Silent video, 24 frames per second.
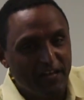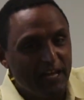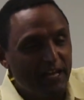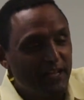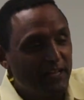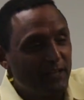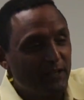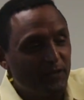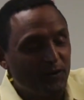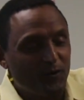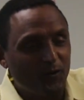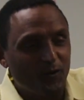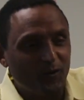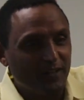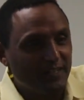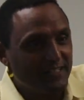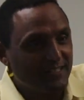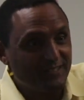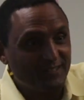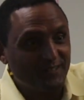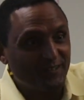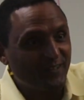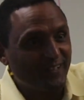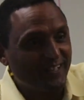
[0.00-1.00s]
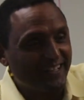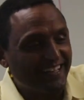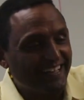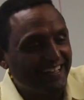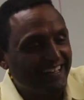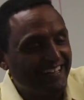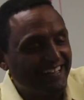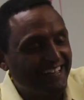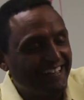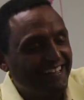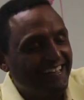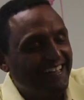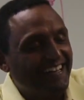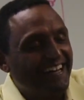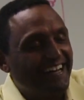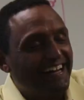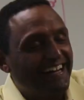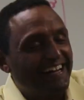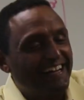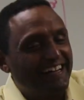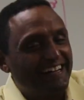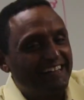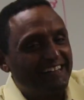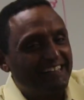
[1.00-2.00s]
Nicole is nodding her.
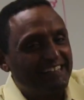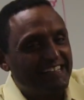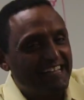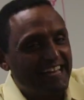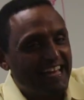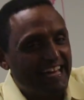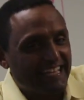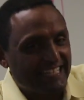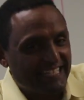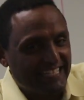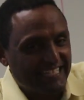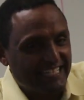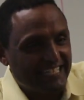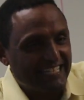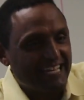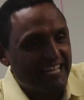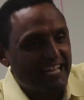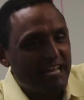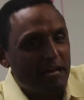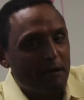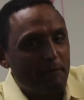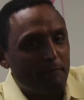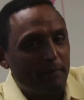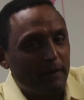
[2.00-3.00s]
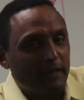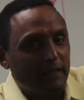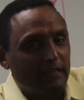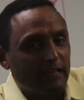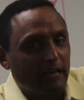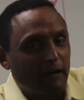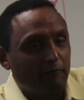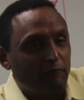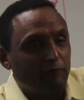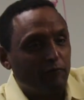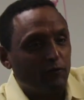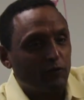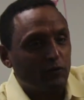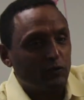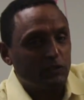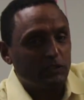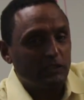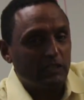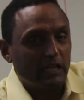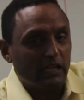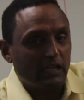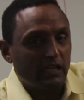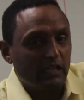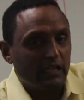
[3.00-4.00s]
Yes, but
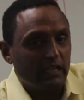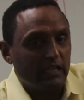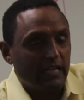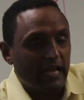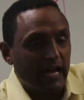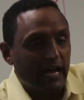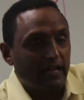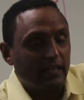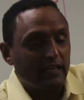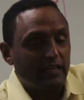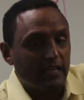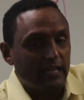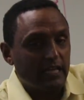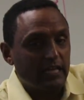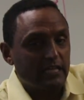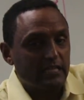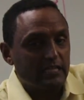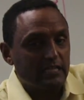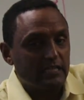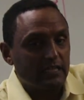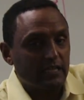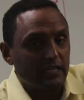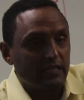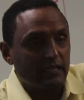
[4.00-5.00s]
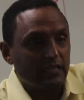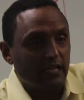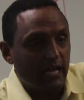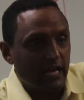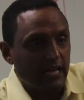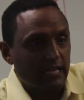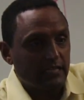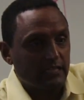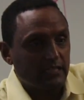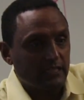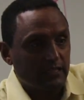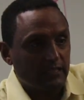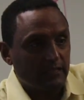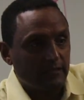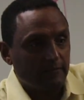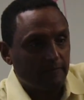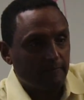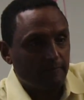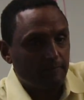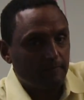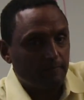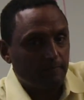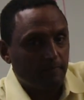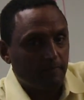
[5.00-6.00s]
unfortunately that is the task
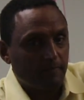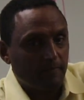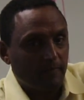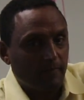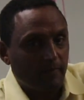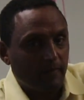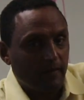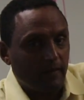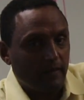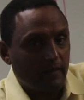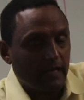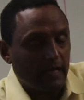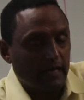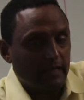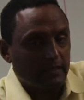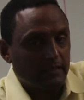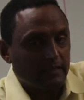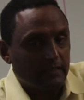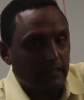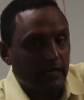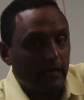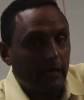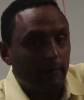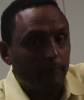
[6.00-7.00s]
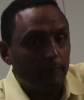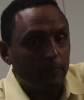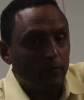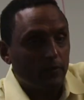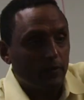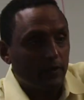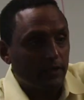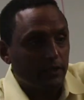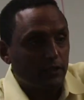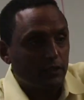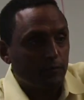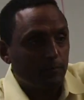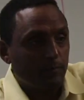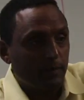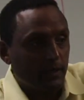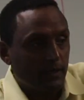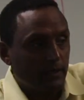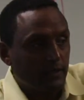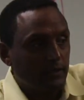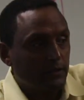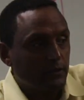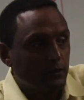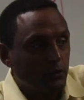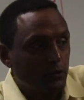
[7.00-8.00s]
that you are
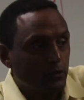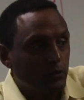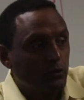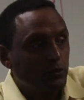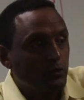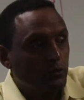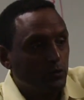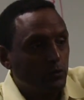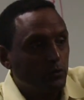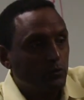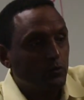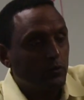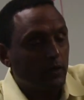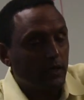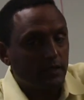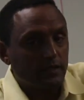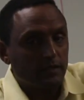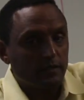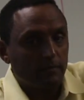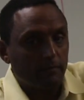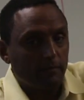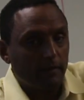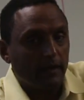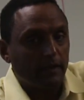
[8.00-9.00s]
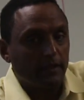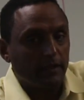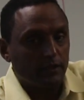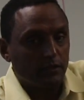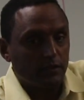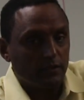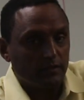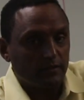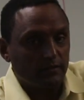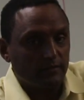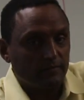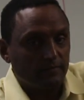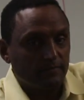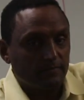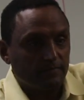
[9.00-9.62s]
expected to do as a manager.